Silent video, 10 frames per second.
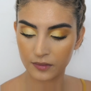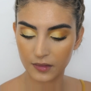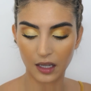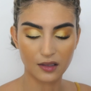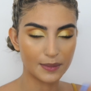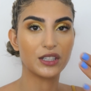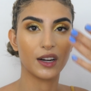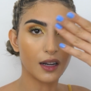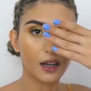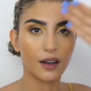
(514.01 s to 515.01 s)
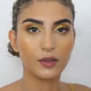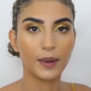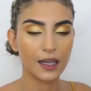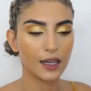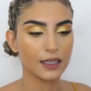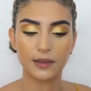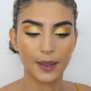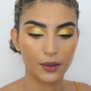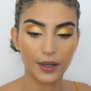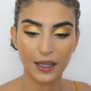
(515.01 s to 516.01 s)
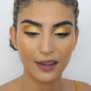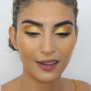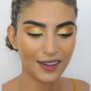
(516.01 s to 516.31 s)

That was me trying to cover my eyes, by the way.